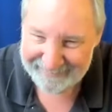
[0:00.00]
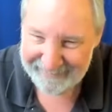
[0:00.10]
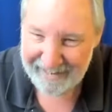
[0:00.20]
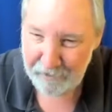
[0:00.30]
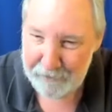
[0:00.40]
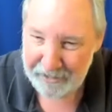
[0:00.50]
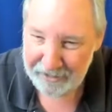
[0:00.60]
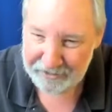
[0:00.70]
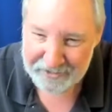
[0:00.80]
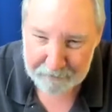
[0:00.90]
Not everybody
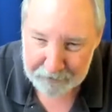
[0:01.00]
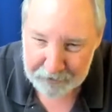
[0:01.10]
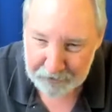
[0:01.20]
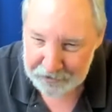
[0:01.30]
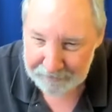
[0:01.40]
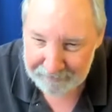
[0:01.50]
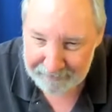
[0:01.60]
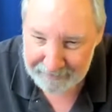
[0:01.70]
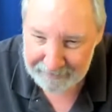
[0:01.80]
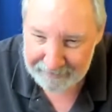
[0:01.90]
knows that, Patricia.
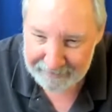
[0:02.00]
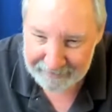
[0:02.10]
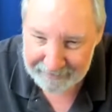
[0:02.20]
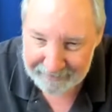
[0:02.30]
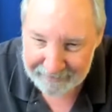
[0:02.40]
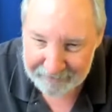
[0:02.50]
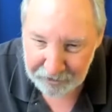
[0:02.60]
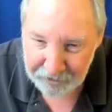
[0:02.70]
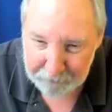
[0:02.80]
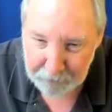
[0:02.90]

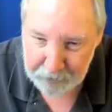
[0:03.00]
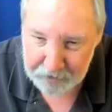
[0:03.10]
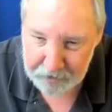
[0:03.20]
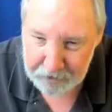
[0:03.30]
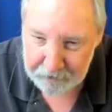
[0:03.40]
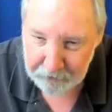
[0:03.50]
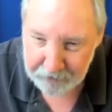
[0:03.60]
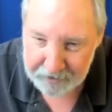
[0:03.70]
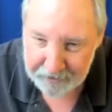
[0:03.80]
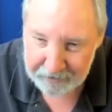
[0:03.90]
You're posted
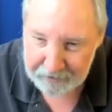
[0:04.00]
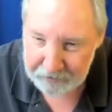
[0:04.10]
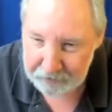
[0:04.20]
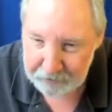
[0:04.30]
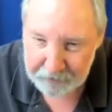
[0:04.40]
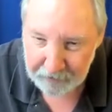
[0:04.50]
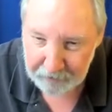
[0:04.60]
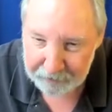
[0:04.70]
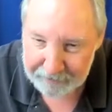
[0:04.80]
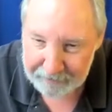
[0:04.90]
214 to
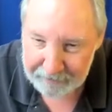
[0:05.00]
Tullowit,